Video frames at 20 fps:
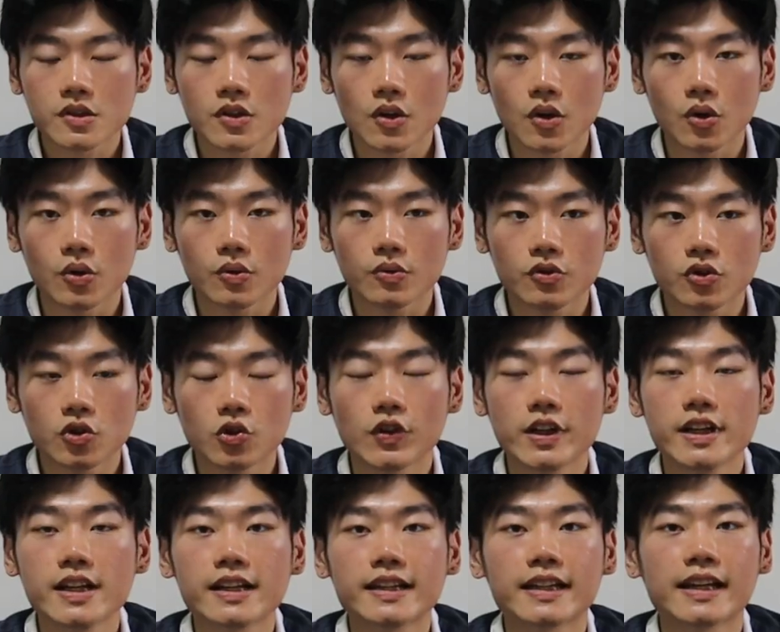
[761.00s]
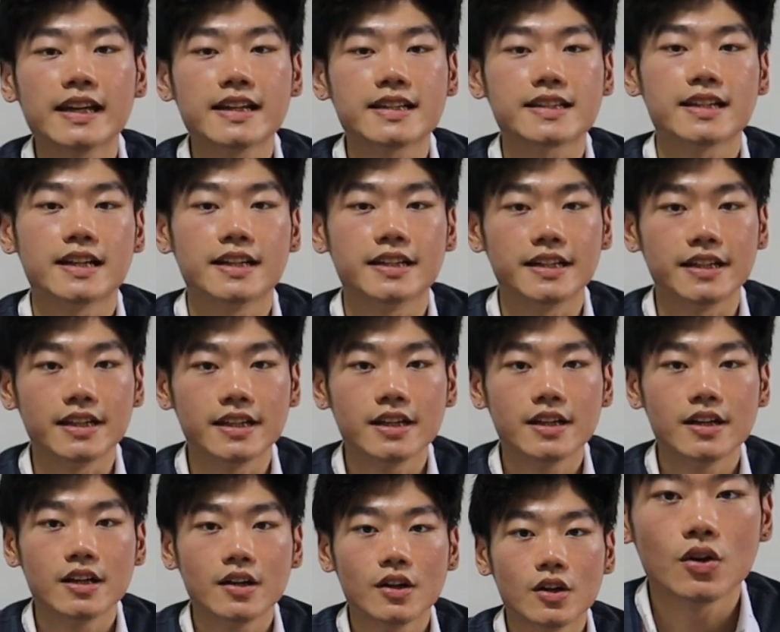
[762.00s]
So during the case study,
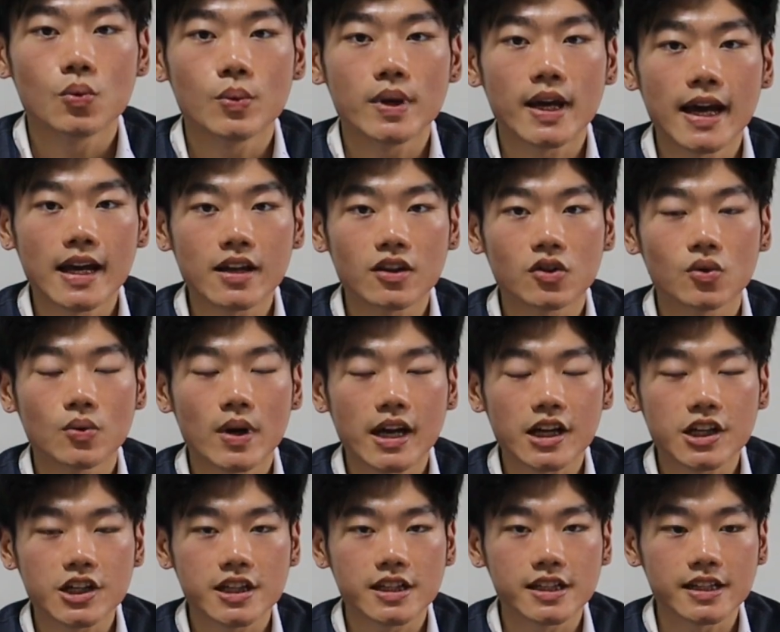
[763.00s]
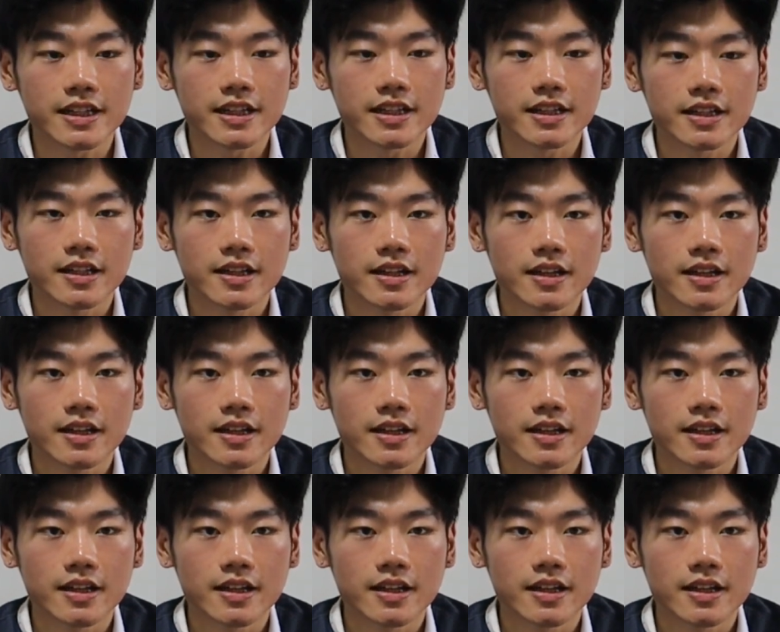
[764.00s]
we had to actually